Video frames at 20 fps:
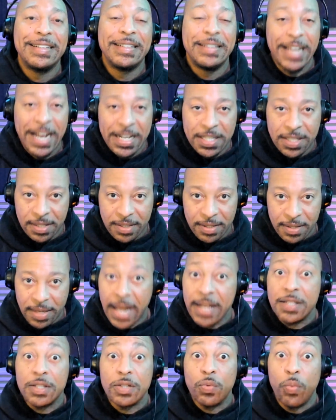That's
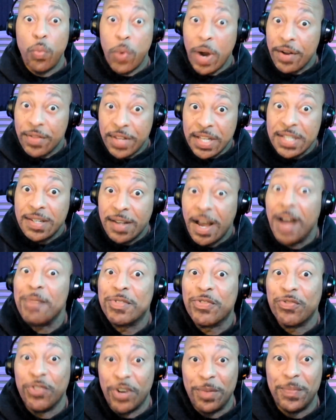where this
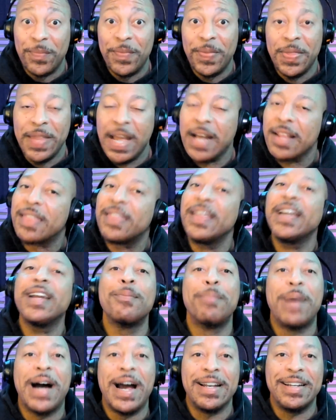comes from. Now think
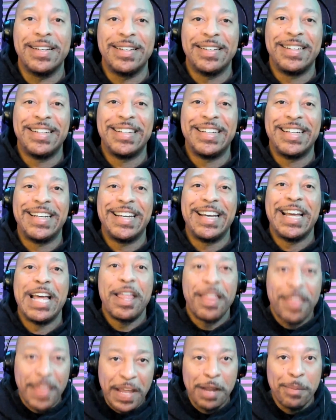about it.
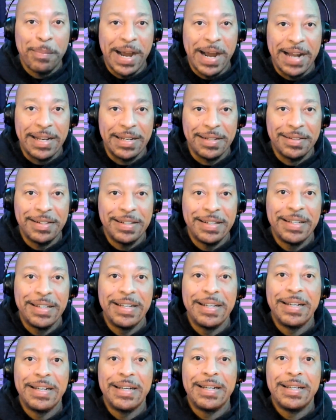Think about it.
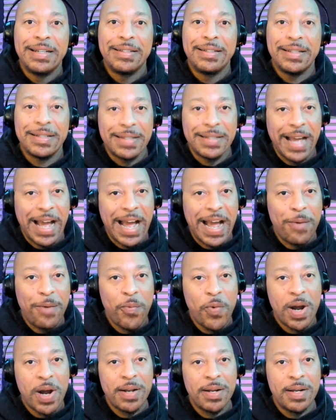Does God
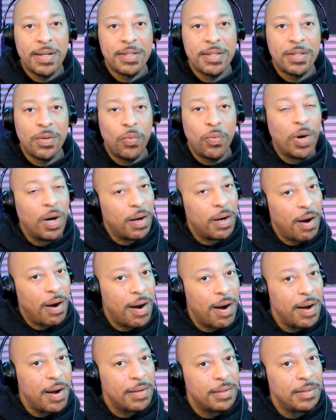want us to work
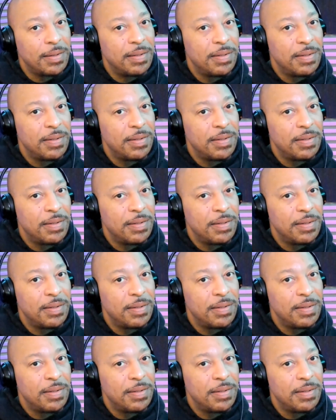hard